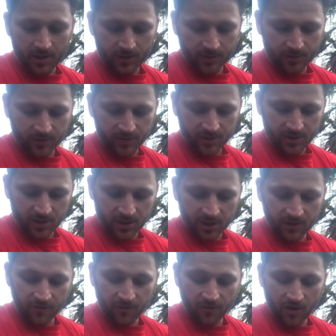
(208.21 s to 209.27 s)
sort of the
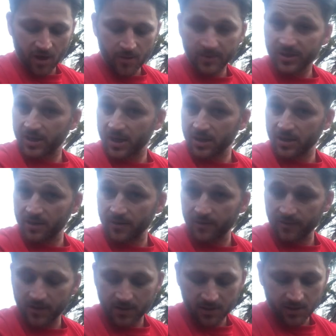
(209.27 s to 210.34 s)
slightly firmer section of
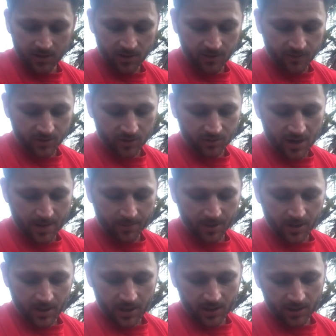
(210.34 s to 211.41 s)
the strap,
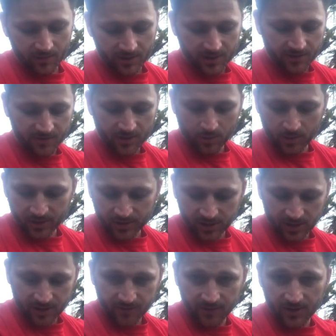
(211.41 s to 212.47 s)
and the rest of it one
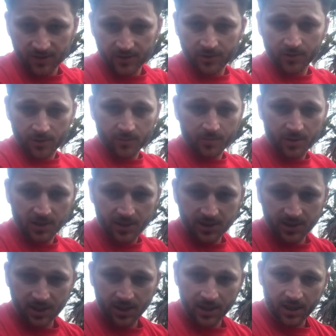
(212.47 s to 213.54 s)
size fits all. Pull it
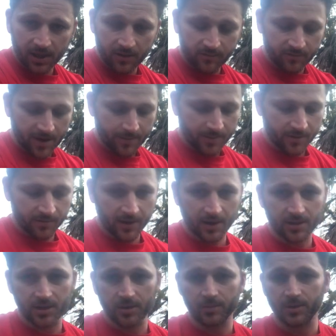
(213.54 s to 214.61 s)
tight and wrap it
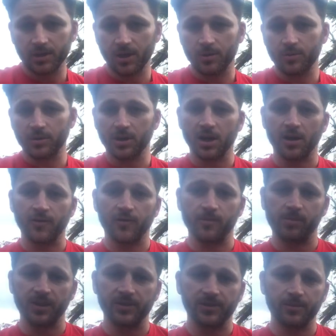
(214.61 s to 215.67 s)
round. We don't want to cut off the
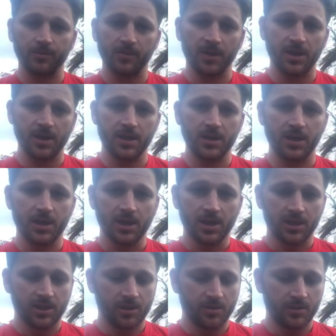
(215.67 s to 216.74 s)
blood supply,
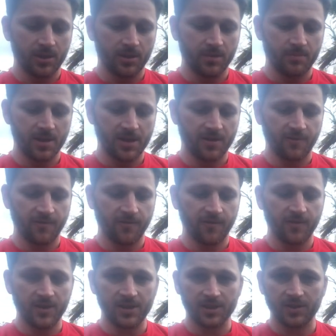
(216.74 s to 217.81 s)
so we can make a
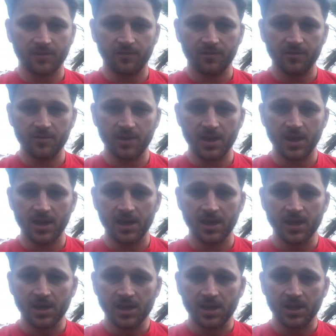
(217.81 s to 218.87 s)
fist through there
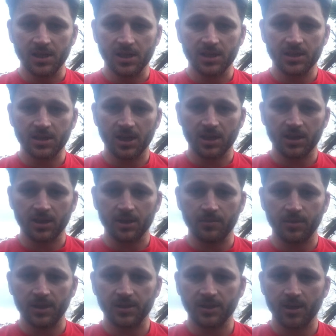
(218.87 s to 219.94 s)
and then check that the
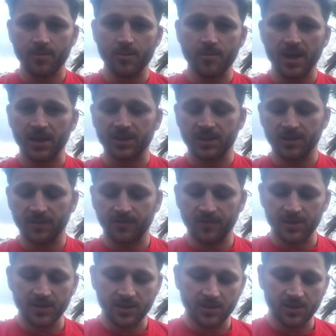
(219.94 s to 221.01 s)
blood's coming back to the
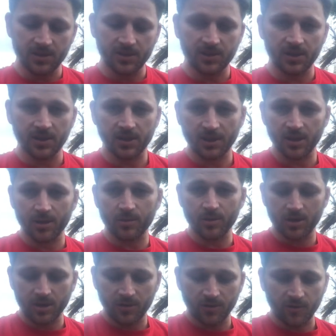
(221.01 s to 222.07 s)
fingers and that we're
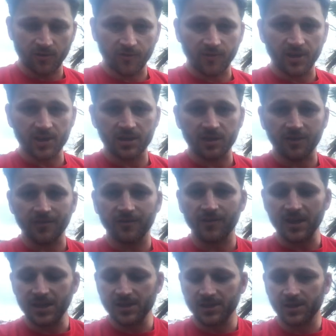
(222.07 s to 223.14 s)
not finding our
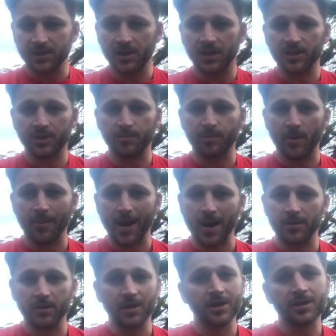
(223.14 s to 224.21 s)
veins are starting to pop
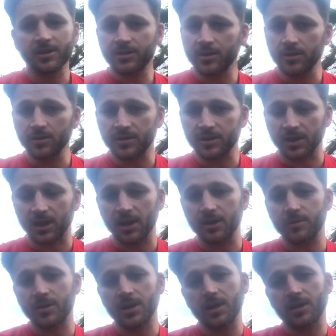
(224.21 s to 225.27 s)
out. It's too tight,
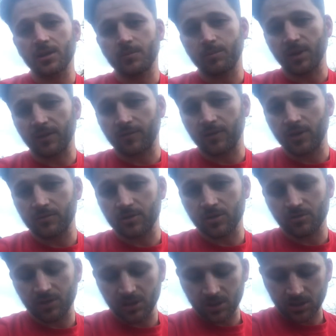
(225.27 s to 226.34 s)
we're getting a blood flow
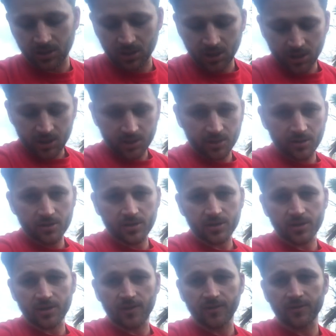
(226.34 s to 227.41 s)
restriction, so
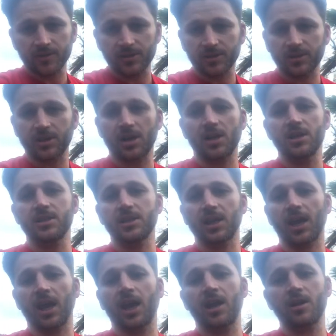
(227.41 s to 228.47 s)
loosen off as tight as you
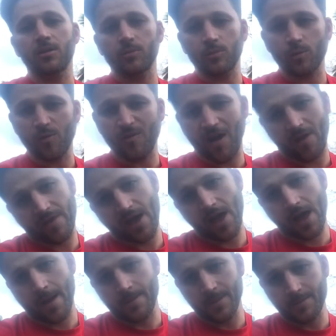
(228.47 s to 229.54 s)
can without that
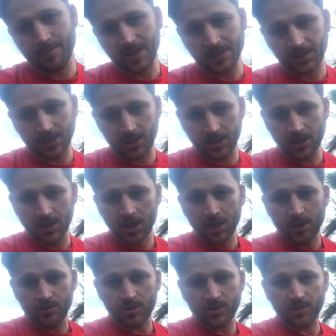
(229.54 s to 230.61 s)
happening. Basically,
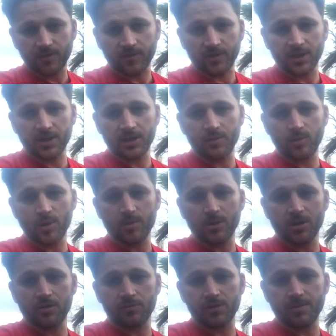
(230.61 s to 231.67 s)
we should find then when we
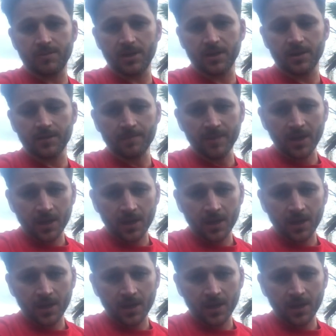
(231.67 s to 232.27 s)
grip it in